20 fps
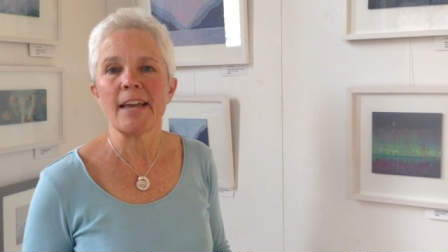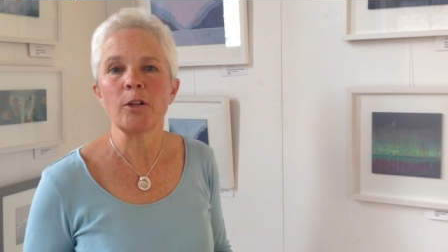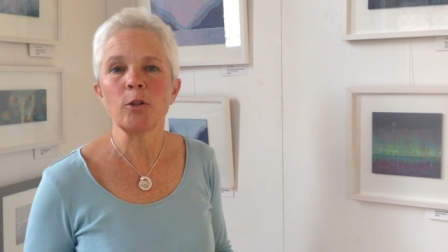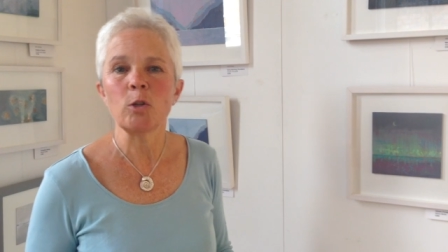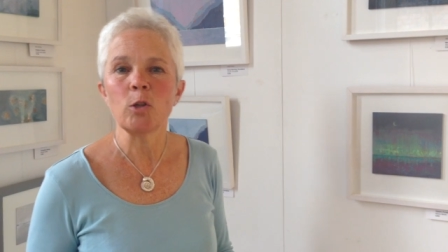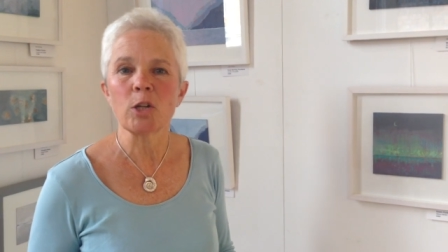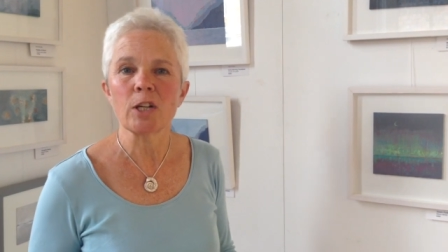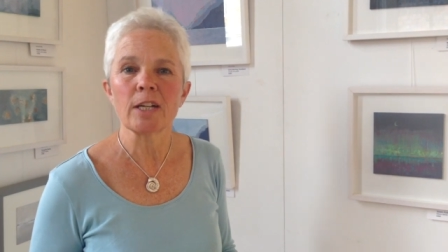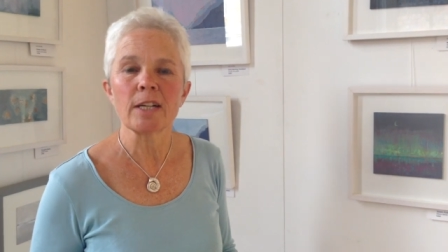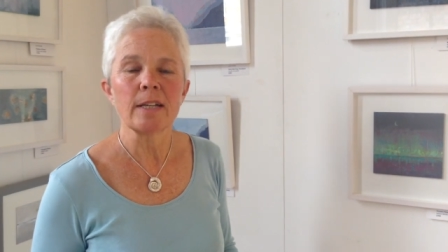
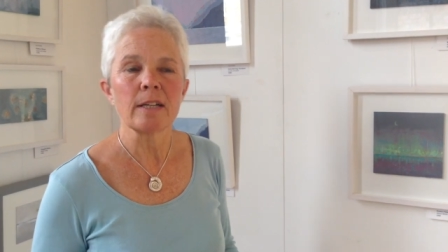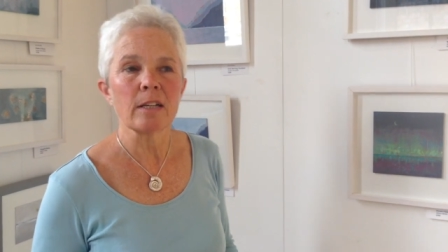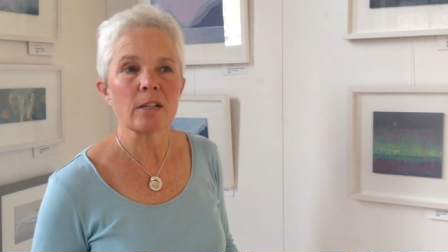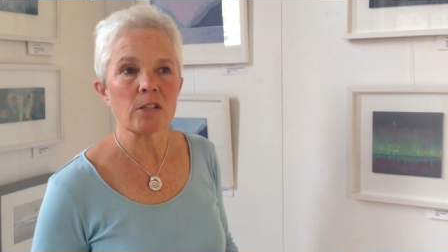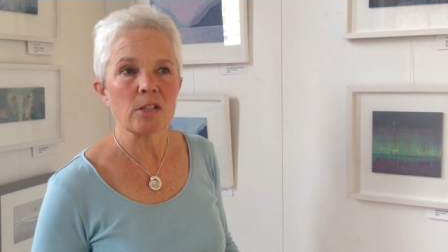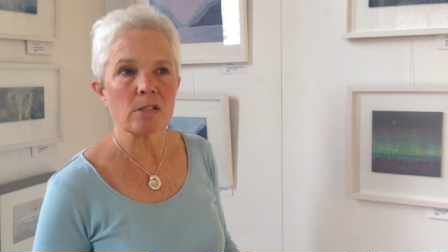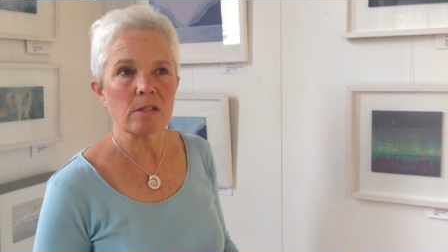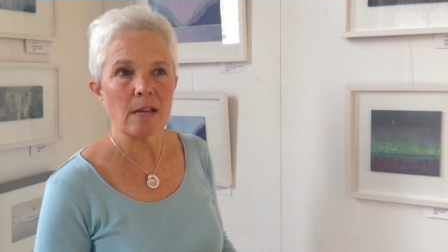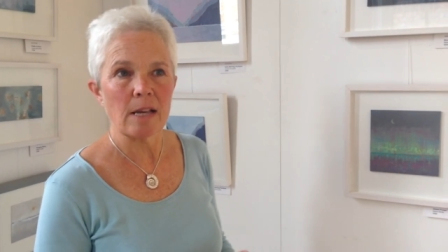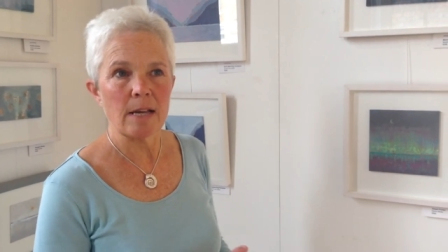ilk,
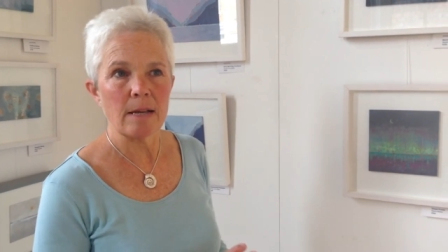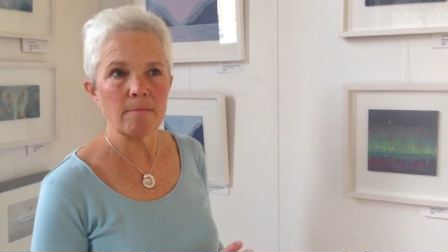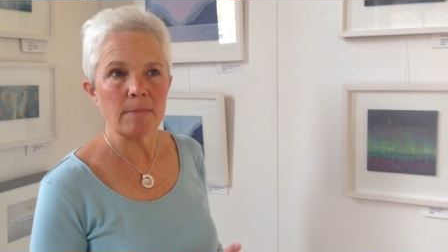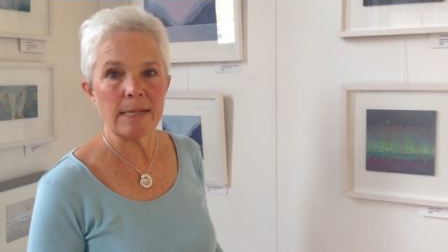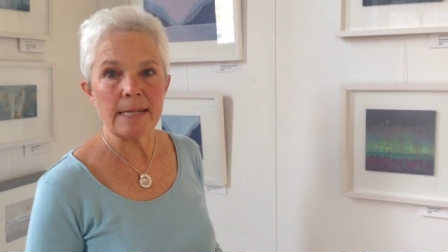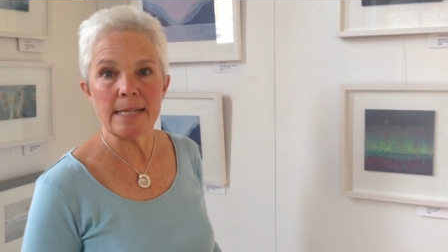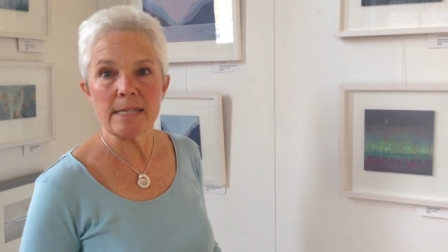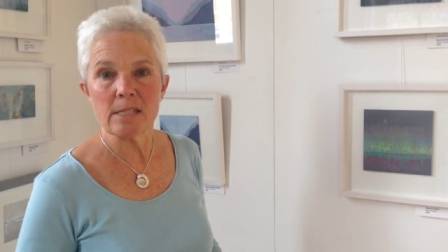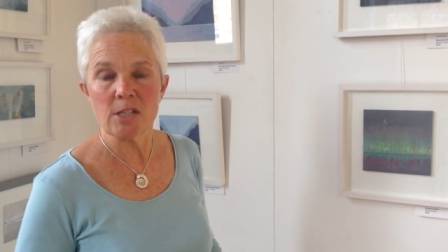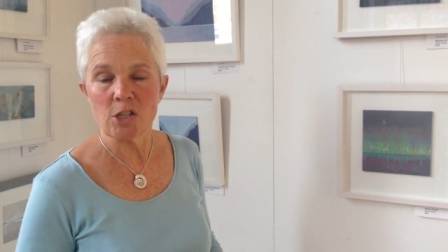because
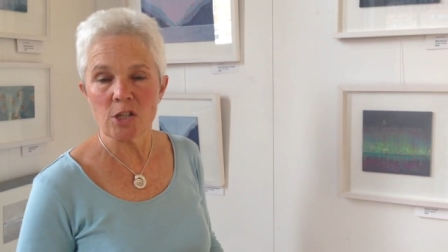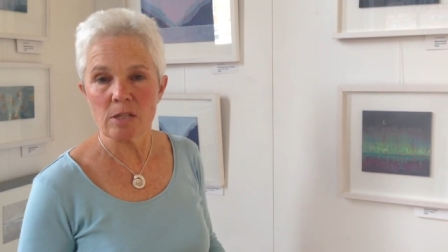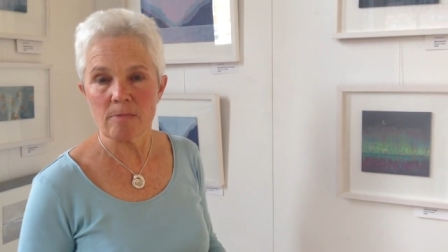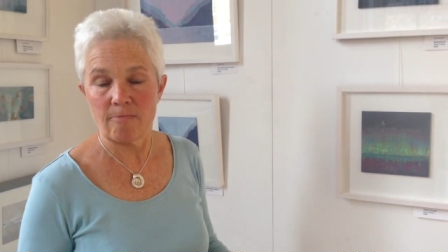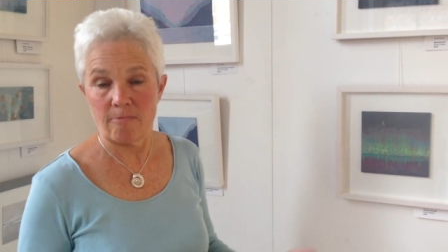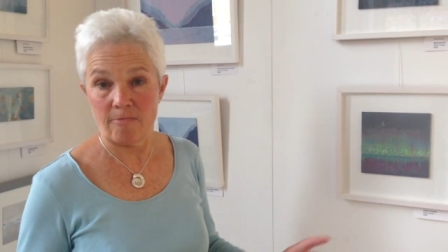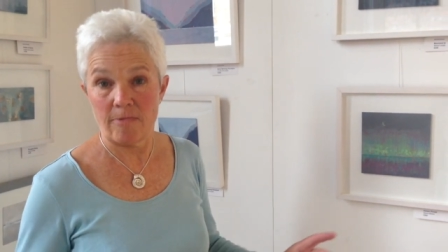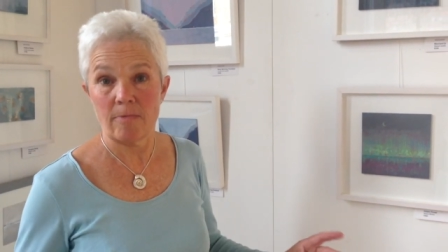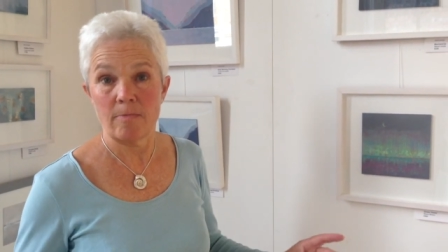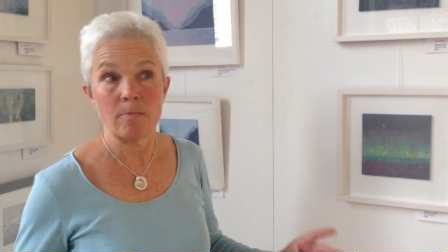Lisa does
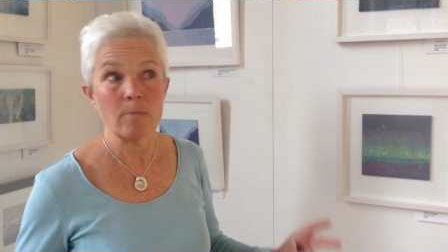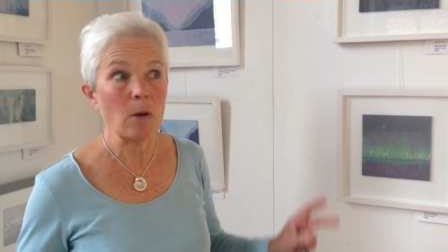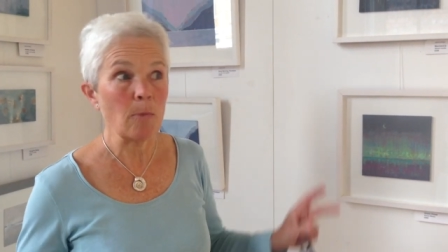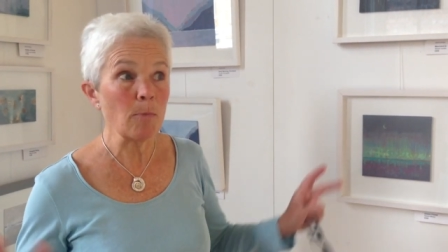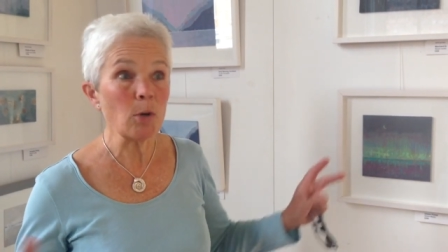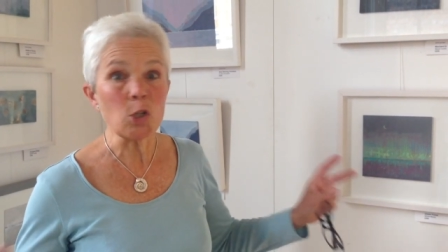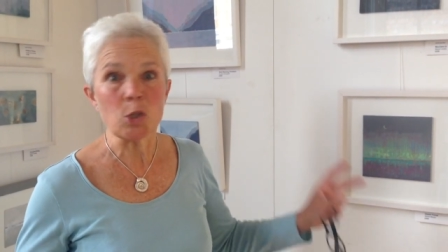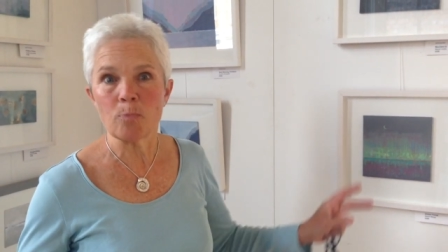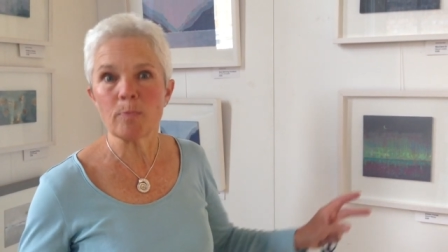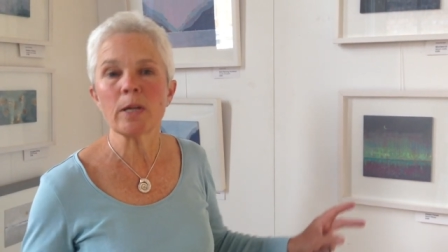
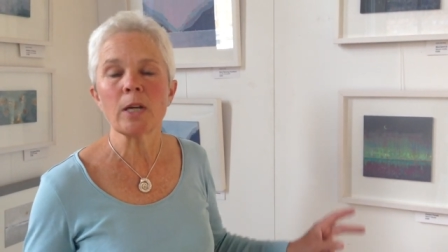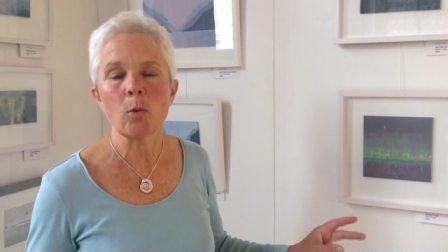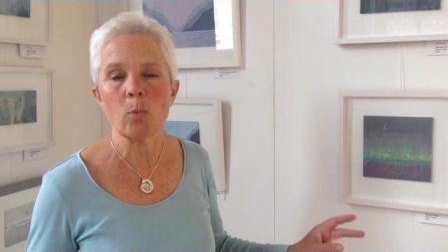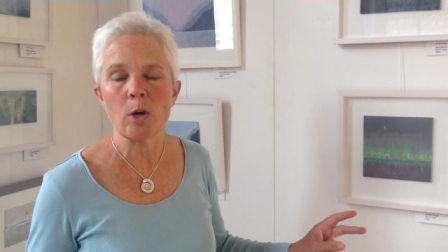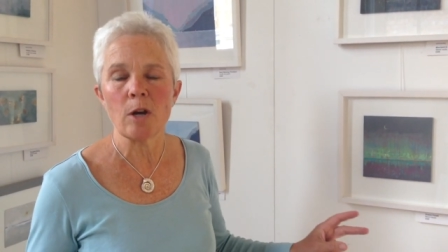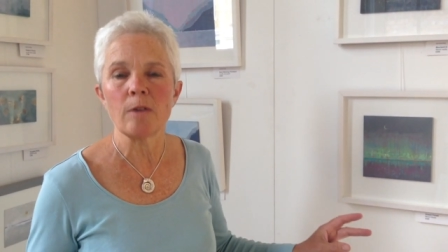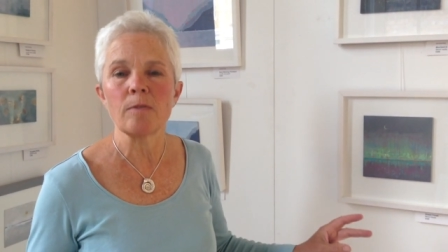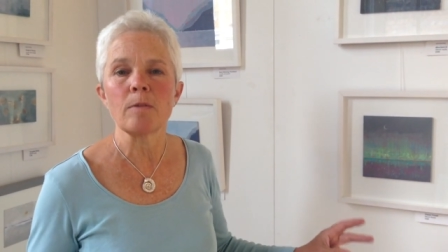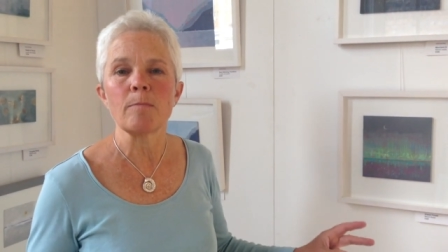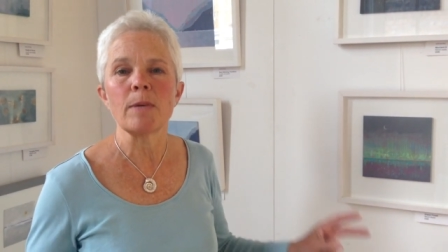much bigger
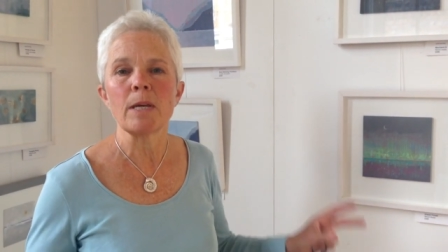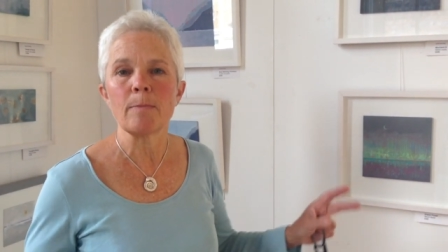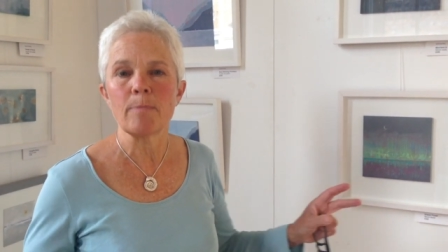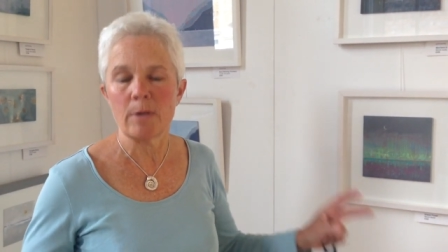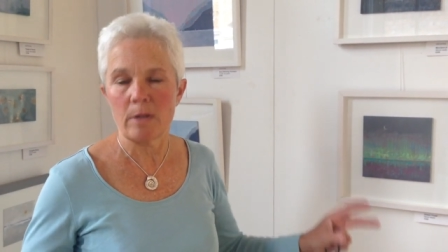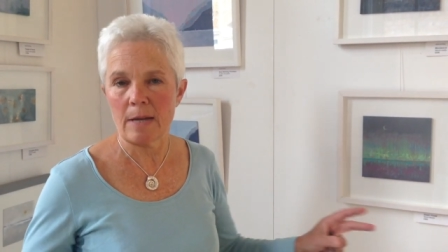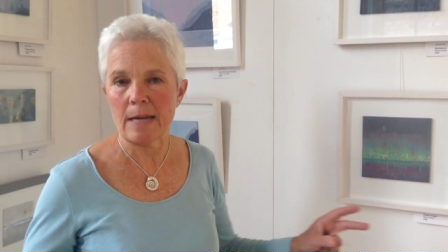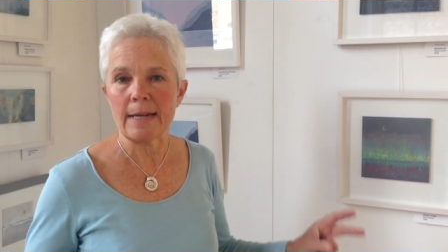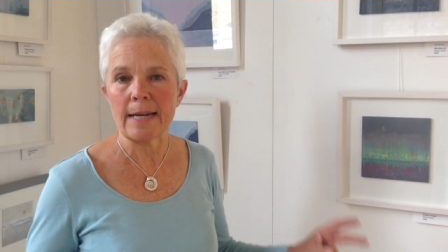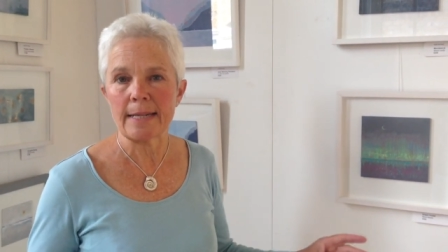work than me, but
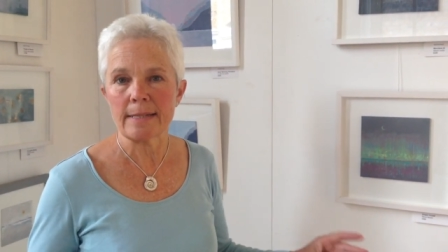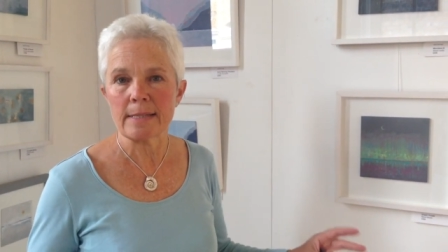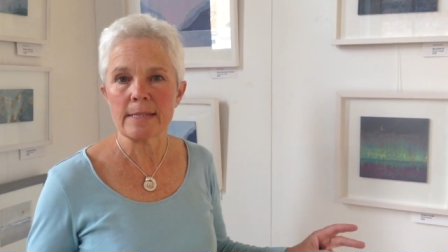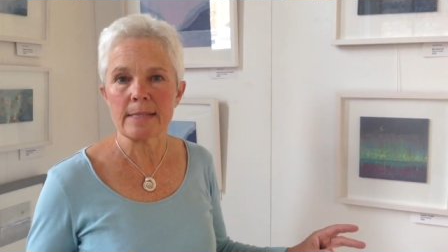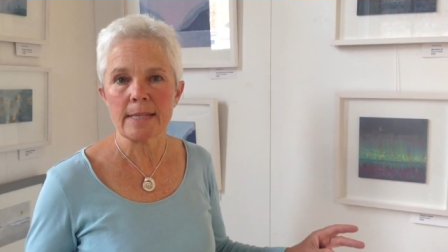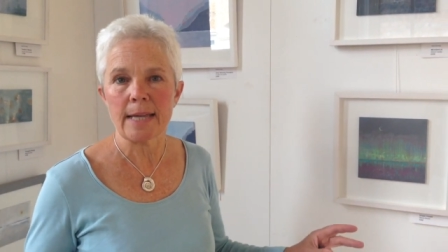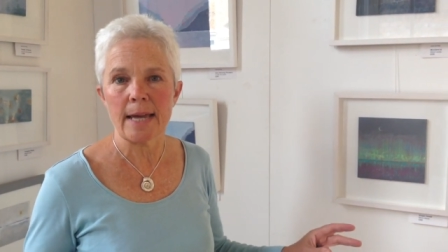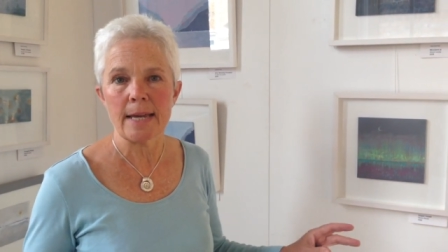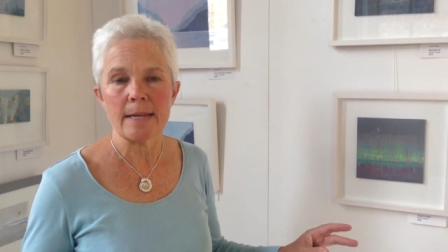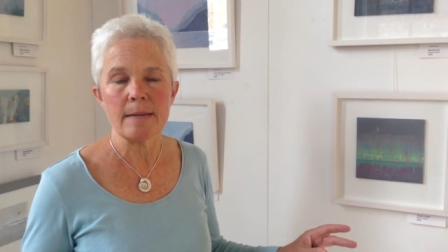
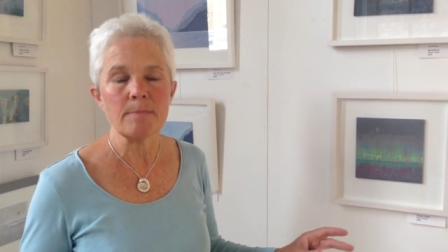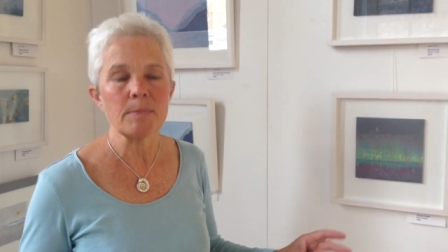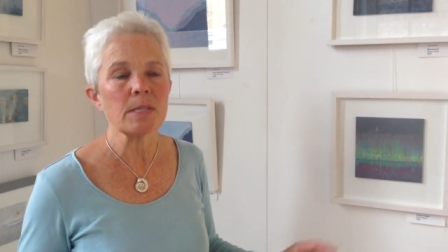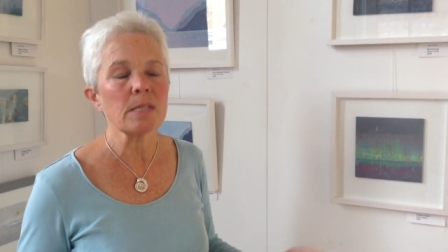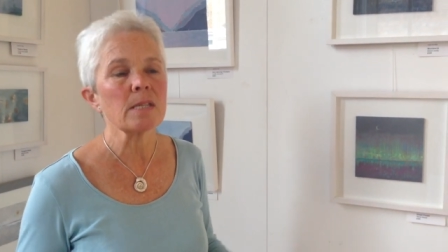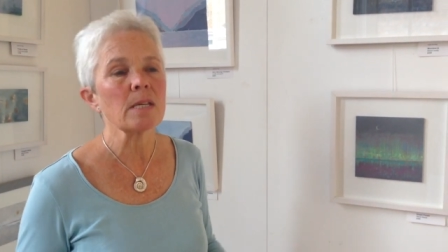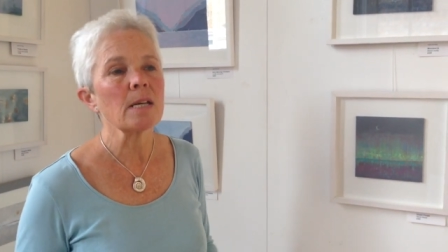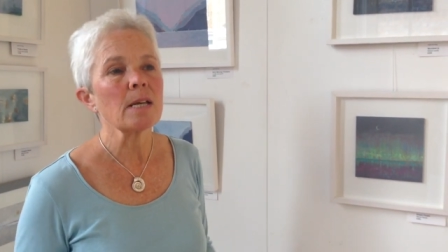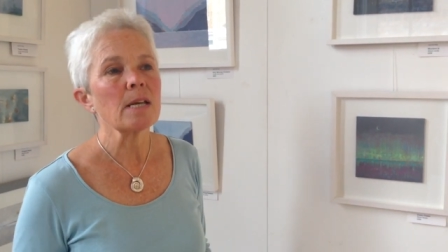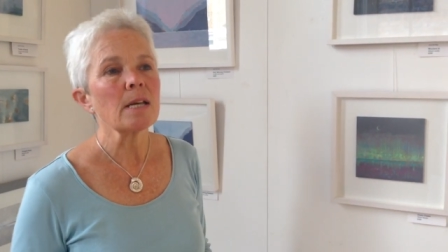landscapes.